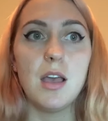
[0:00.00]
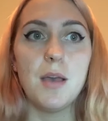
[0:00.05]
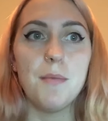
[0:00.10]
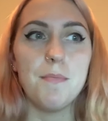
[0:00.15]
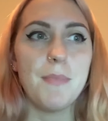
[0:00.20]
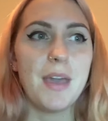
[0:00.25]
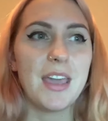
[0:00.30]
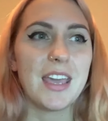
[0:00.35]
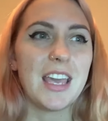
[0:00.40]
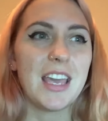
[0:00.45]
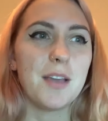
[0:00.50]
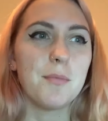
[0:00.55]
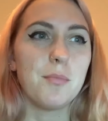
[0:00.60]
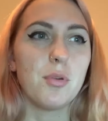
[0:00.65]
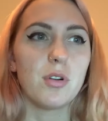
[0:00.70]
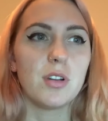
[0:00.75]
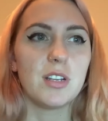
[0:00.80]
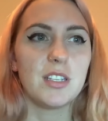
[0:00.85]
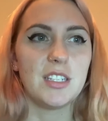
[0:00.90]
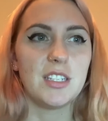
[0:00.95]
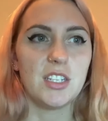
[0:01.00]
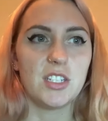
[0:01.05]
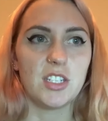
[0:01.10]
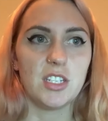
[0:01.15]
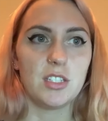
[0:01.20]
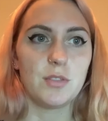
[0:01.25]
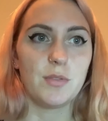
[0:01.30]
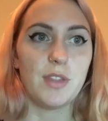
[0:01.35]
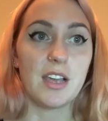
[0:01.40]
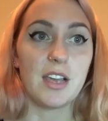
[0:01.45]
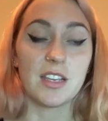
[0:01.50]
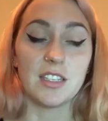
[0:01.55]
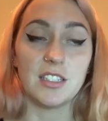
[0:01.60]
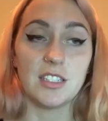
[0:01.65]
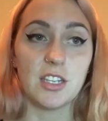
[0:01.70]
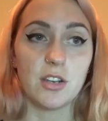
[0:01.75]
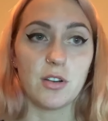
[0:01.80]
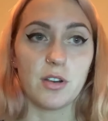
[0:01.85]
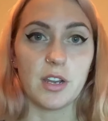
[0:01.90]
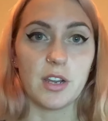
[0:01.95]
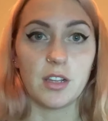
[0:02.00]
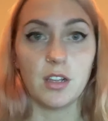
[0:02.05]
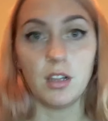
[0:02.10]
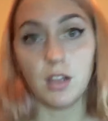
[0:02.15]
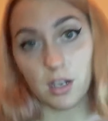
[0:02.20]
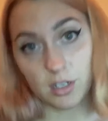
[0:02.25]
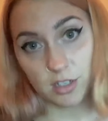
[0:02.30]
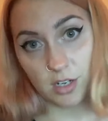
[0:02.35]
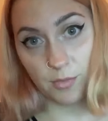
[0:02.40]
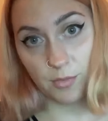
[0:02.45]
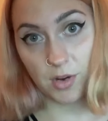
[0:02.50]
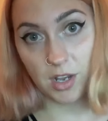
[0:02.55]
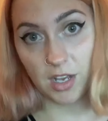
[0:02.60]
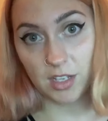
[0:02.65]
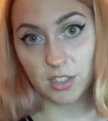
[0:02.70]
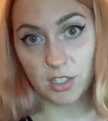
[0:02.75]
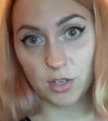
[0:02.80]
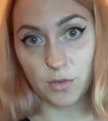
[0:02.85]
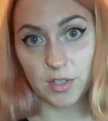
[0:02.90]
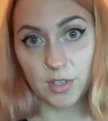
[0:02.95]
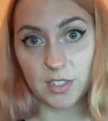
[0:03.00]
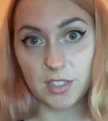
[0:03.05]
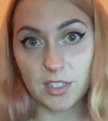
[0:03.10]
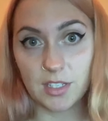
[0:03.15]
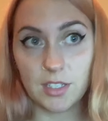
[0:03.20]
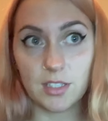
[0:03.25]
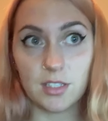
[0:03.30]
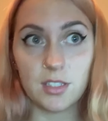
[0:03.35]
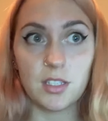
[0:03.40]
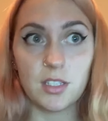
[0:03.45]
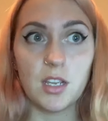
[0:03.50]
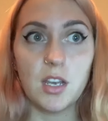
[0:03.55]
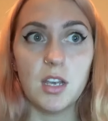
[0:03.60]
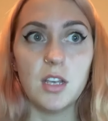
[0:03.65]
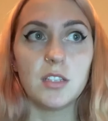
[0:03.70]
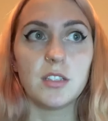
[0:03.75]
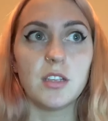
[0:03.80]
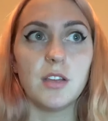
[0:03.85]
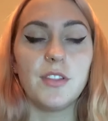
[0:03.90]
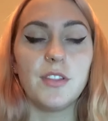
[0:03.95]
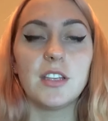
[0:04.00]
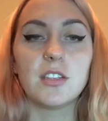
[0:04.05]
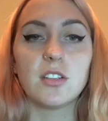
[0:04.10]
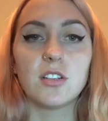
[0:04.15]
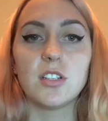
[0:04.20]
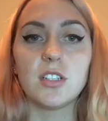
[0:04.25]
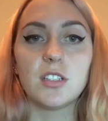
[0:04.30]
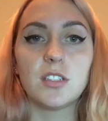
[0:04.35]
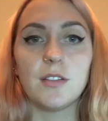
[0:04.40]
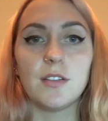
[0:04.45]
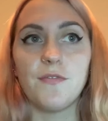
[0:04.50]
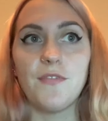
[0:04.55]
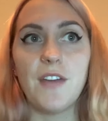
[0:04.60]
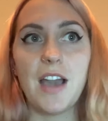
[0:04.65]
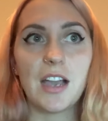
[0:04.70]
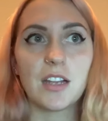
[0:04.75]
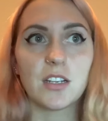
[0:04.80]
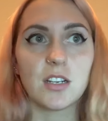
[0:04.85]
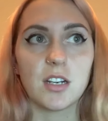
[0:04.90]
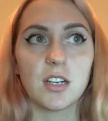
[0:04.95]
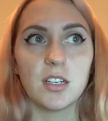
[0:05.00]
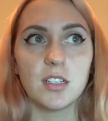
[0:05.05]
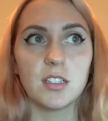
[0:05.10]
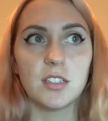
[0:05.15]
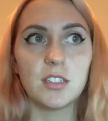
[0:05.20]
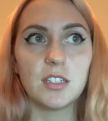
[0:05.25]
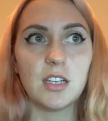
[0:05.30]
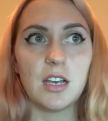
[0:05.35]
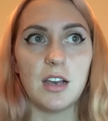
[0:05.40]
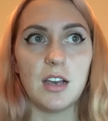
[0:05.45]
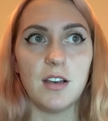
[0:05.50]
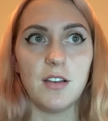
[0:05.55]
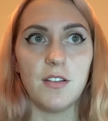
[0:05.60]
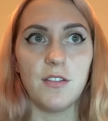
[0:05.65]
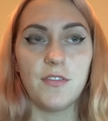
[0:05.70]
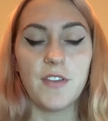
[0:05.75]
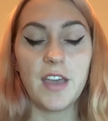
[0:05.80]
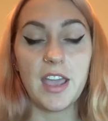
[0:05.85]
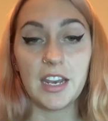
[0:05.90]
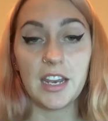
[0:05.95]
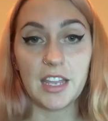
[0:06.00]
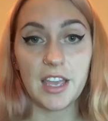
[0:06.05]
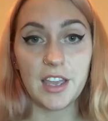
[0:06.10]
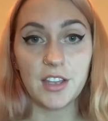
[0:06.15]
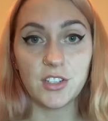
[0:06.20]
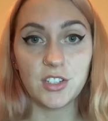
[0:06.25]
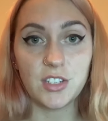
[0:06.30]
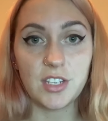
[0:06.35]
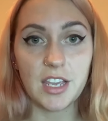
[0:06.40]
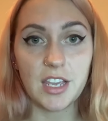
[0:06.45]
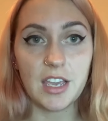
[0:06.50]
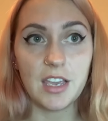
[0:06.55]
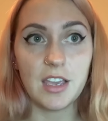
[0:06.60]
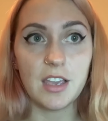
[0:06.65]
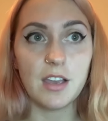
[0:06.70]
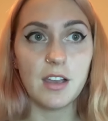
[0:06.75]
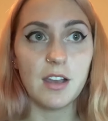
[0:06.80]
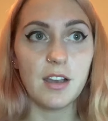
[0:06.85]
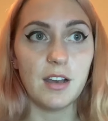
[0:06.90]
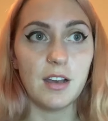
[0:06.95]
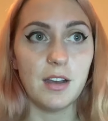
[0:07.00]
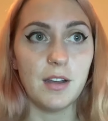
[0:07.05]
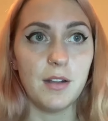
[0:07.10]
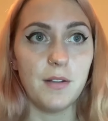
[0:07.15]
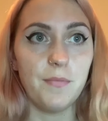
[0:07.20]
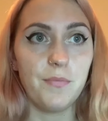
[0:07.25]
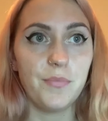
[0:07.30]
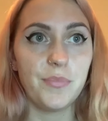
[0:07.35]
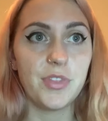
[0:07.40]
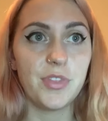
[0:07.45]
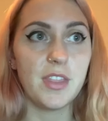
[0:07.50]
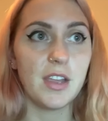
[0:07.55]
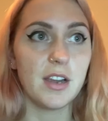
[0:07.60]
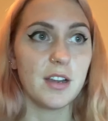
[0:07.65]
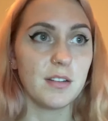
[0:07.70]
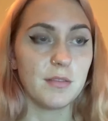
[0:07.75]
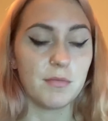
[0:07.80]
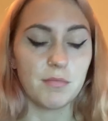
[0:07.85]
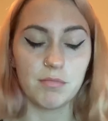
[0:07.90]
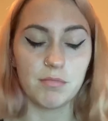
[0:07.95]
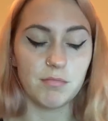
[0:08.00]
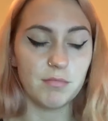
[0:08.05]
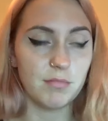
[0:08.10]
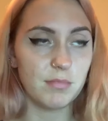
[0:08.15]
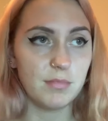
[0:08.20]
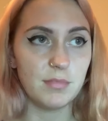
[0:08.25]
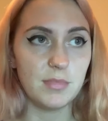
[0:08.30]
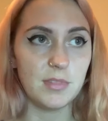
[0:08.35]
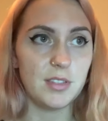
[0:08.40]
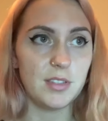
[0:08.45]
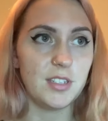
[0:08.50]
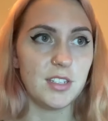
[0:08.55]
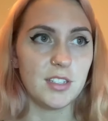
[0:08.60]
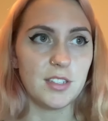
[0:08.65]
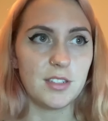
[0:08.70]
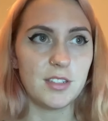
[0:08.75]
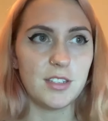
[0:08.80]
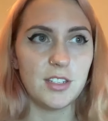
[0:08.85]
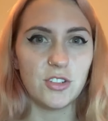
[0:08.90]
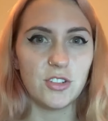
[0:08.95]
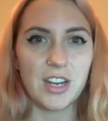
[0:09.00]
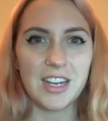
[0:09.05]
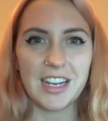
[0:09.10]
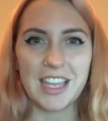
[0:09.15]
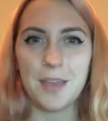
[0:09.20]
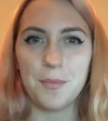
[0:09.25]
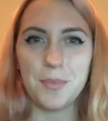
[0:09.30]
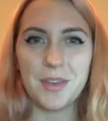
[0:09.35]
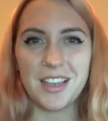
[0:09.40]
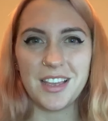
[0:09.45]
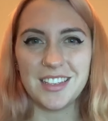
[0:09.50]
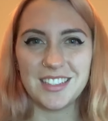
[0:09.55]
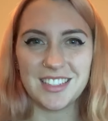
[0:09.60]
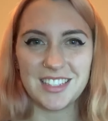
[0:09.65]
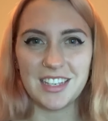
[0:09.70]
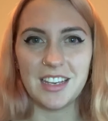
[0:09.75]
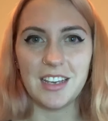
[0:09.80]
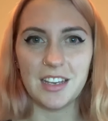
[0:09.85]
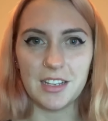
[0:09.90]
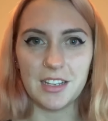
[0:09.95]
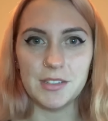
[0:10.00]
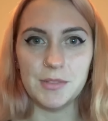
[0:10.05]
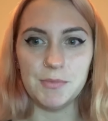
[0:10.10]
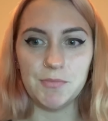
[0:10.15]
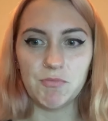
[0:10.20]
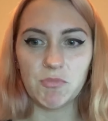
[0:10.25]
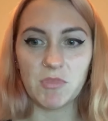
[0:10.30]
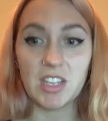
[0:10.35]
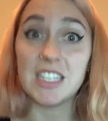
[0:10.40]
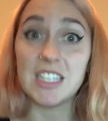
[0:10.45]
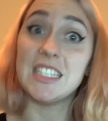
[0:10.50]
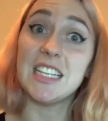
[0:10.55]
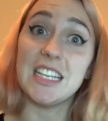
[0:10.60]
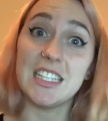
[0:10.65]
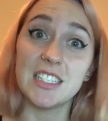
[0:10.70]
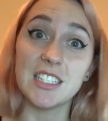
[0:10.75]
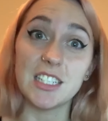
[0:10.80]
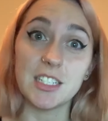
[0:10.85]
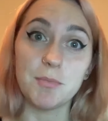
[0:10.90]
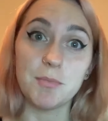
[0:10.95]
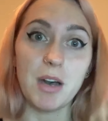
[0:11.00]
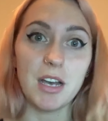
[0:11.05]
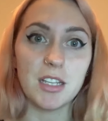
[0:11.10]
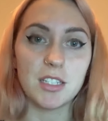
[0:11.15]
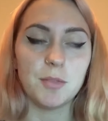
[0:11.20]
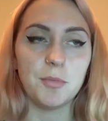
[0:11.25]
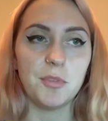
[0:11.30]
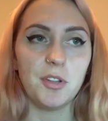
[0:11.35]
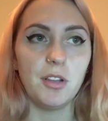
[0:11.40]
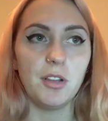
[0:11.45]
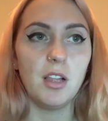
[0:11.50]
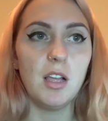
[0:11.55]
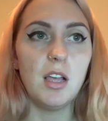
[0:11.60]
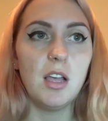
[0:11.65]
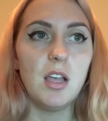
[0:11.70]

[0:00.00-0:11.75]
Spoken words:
making important decisions without considering the long-term consequences. So these are just some factors of ADHD. They're just to try to keep it as condensed as possible.